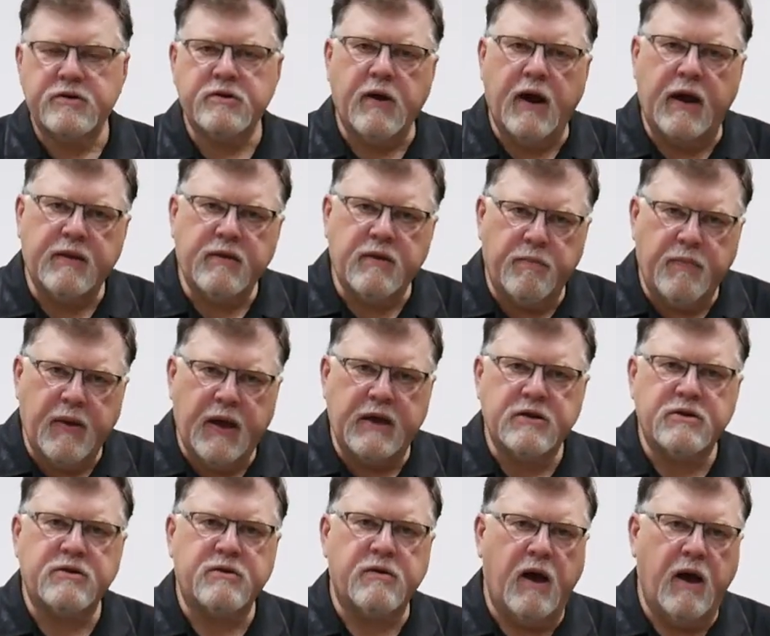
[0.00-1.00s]
strike the
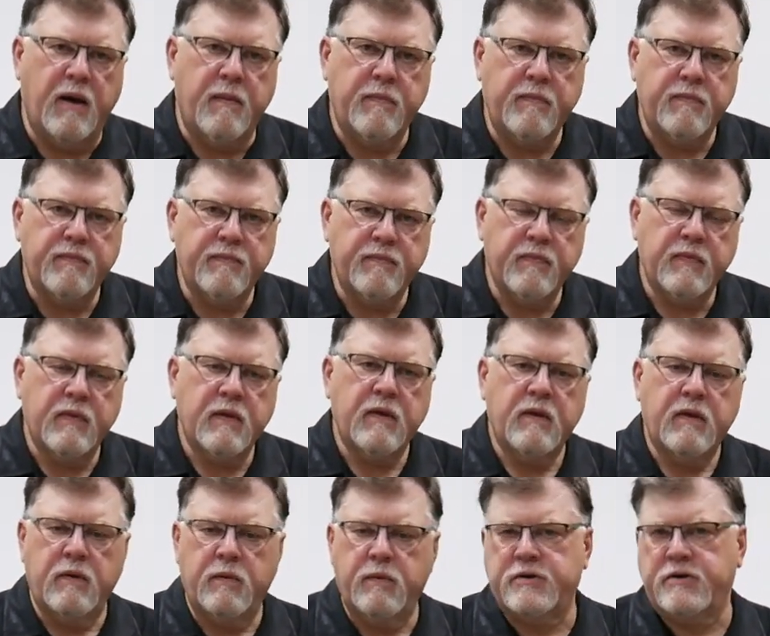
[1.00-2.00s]
bass drum,
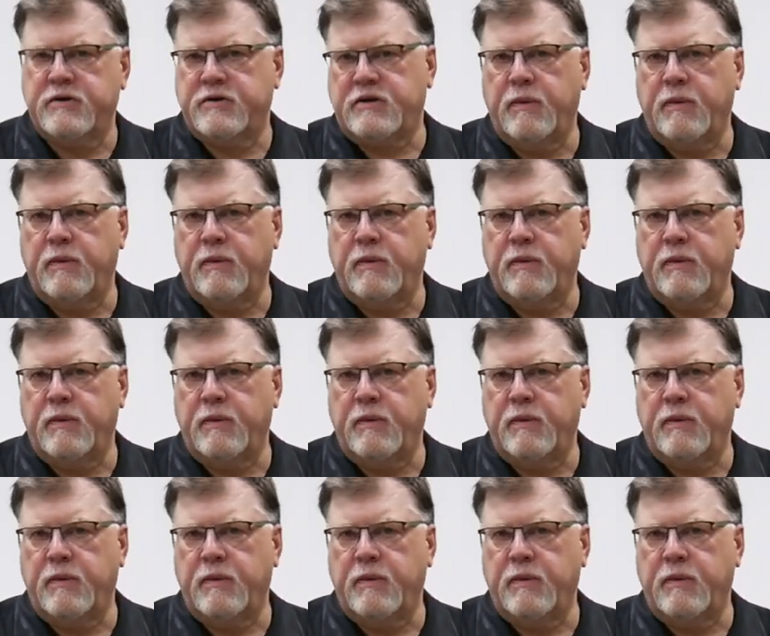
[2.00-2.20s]
which